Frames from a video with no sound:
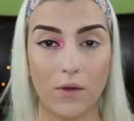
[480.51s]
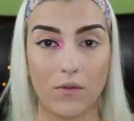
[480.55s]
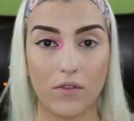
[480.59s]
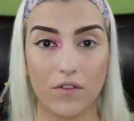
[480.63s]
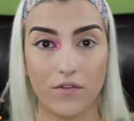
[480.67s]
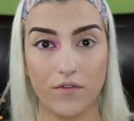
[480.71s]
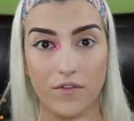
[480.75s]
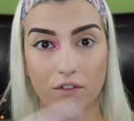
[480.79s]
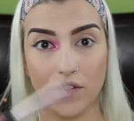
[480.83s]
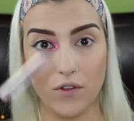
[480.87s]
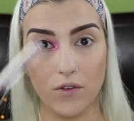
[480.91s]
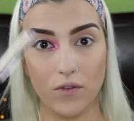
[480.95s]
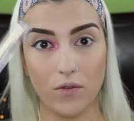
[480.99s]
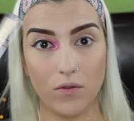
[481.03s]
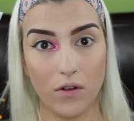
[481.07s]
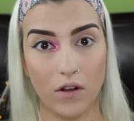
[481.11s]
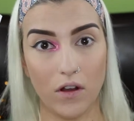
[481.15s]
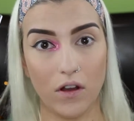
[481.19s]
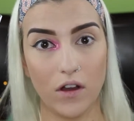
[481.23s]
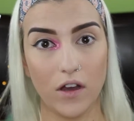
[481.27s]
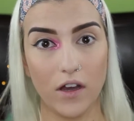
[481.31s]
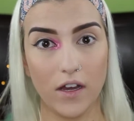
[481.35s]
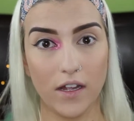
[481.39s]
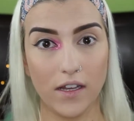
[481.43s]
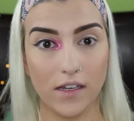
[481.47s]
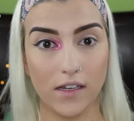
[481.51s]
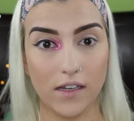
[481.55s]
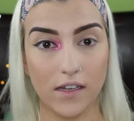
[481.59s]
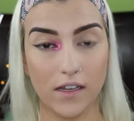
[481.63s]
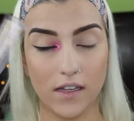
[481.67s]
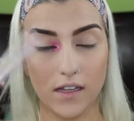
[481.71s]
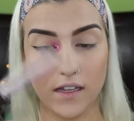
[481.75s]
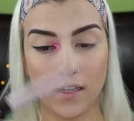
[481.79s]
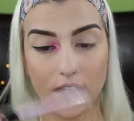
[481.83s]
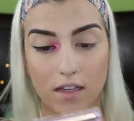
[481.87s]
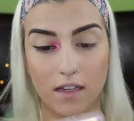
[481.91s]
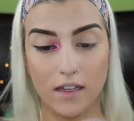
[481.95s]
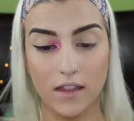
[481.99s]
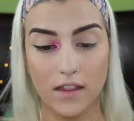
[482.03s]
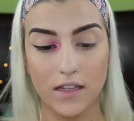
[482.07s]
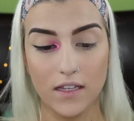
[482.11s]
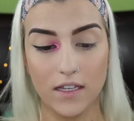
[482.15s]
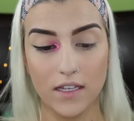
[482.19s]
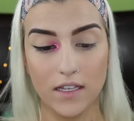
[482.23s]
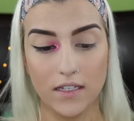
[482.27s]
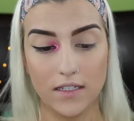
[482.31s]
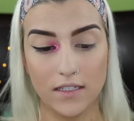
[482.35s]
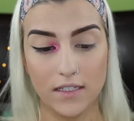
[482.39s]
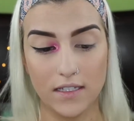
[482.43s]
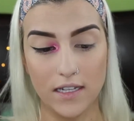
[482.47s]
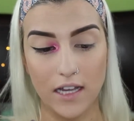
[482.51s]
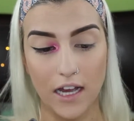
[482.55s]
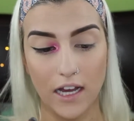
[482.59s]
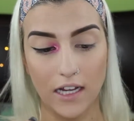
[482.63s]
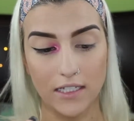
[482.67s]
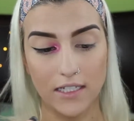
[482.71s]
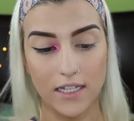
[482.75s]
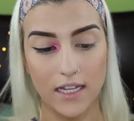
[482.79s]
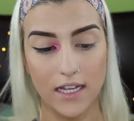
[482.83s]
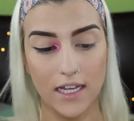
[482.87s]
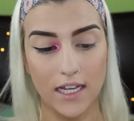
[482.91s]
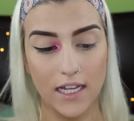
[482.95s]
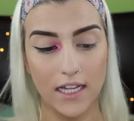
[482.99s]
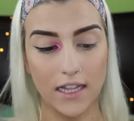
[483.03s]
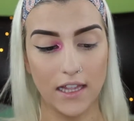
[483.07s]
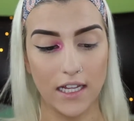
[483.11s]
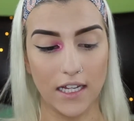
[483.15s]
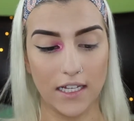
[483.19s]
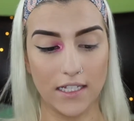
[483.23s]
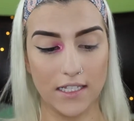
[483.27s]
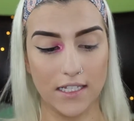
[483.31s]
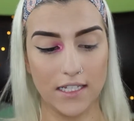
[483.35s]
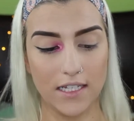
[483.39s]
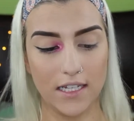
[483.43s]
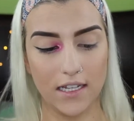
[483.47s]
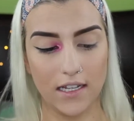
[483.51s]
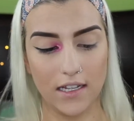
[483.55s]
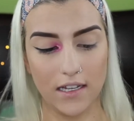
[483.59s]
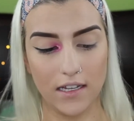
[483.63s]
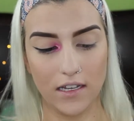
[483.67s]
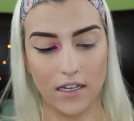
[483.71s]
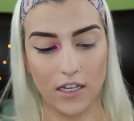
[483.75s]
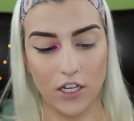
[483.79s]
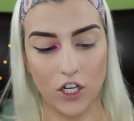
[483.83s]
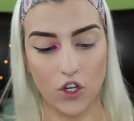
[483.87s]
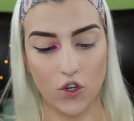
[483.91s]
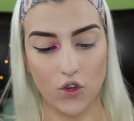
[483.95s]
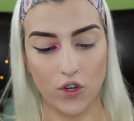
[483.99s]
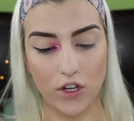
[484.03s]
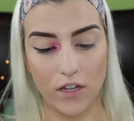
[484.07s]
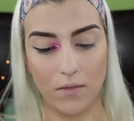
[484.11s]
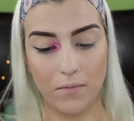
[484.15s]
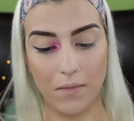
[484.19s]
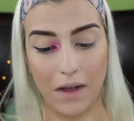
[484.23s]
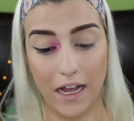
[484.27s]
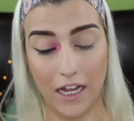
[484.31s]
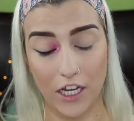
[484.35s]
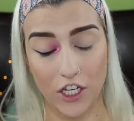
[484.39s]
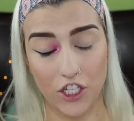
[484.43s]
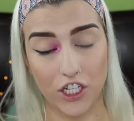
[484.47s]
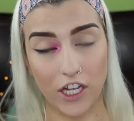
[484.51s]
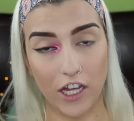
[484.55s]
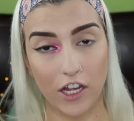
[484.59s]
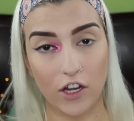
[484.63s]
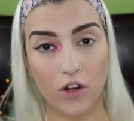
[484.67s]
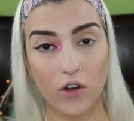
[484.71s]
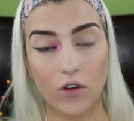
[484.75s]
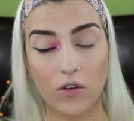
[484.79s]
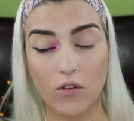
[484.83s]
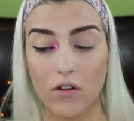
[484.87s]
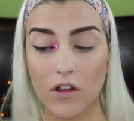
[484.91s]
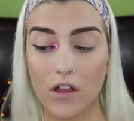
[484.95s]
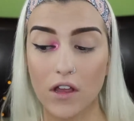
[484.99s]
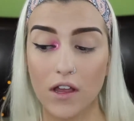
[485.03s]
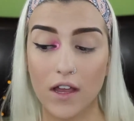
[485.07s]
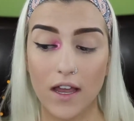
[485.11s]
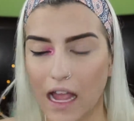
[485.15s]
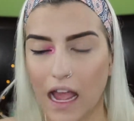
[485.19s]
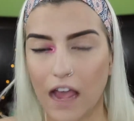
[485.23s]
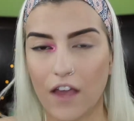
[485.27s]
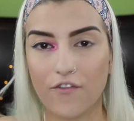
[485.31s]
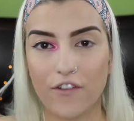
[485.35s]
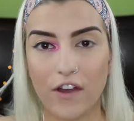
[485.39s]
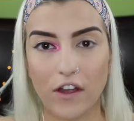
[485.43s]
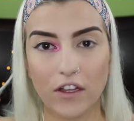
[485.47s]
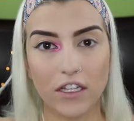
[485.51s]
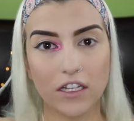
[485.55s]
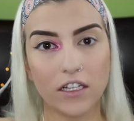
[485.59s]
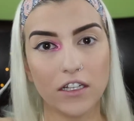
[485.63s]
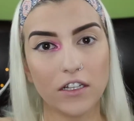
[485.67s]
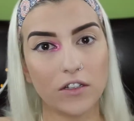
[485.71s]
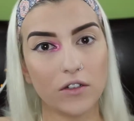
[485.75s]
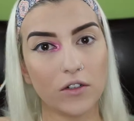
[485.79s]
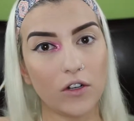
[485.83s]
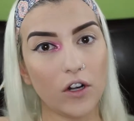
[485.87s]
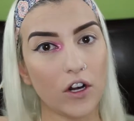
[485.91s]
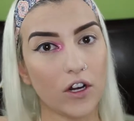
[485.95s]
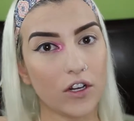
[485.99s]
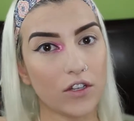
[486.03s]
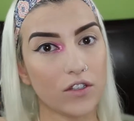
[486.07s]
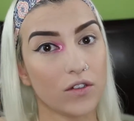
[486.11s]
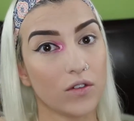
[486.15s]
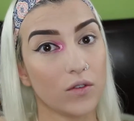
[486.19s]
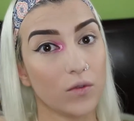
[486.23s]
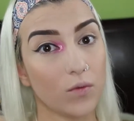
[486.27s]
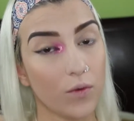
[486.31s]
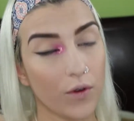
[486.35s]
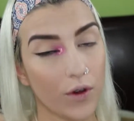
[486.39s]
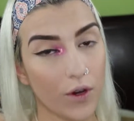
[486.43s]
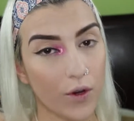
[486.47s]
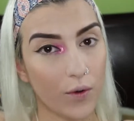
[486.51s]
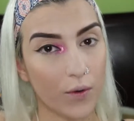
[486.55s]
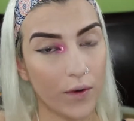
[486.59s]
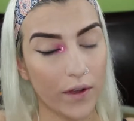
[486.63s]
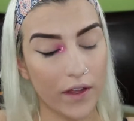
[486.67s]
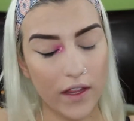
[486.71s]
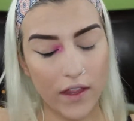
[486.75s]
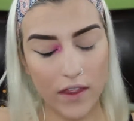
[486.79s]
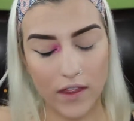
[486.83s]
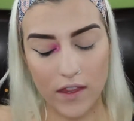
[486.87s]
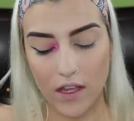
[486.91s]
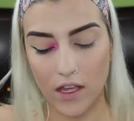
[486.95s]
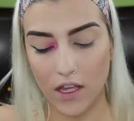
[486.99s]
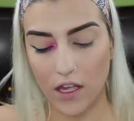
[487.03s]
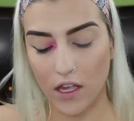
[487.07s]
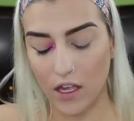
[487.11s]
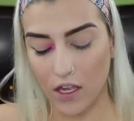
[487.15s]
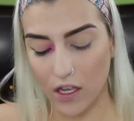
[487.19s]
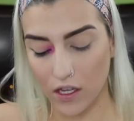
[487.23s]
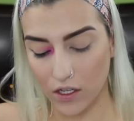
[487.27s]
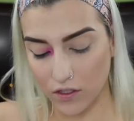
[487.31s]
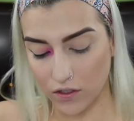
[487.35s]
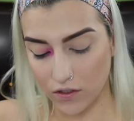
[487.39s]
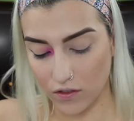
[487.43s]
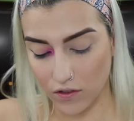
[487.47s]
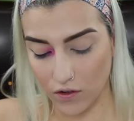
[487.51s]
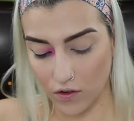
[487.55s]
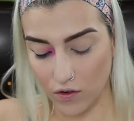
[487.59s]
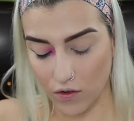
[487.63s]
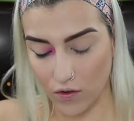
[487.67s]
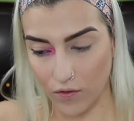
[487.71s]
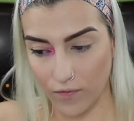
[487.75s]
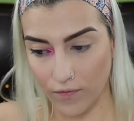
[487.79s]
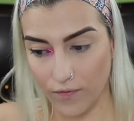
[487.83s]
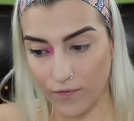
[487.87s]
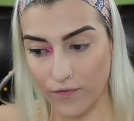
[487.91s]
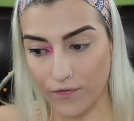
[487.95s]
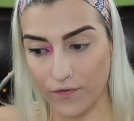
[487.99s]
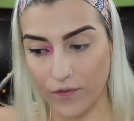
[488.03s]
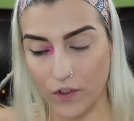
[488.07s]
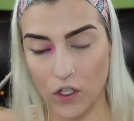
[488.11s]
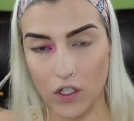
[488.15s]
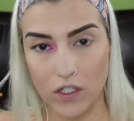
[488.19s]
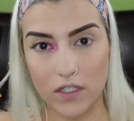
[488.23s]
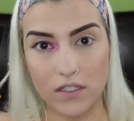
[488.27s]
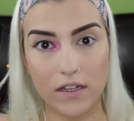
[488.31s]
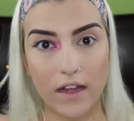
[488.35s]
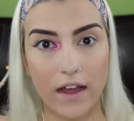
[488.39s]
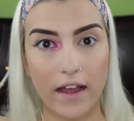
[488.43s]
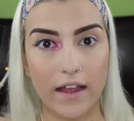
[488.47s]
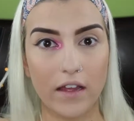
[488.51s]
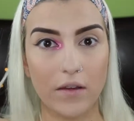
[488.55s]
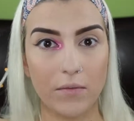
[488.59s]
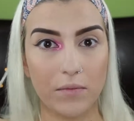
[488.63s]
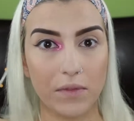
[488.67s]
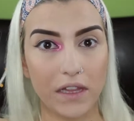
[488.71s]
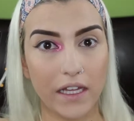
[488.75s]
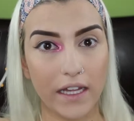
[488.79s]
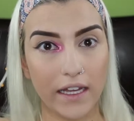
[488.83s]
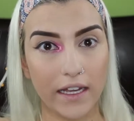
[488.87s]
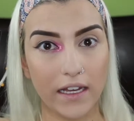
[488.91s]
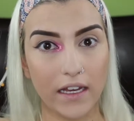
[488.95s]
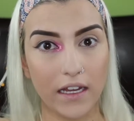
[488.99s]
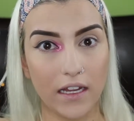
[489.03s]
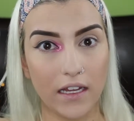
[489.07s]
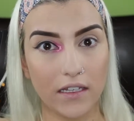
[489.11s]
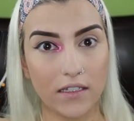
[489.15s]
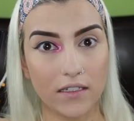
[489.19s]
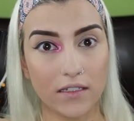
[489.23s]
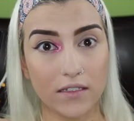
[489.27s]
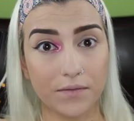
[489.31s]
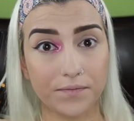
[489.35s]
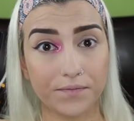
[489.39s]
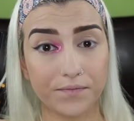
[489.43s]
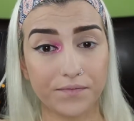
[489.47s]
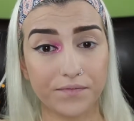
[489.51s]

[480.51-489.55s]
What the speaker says: review on the Ciate London Cream Eyeshadow, I found it a little hard to work with. So first I applied it,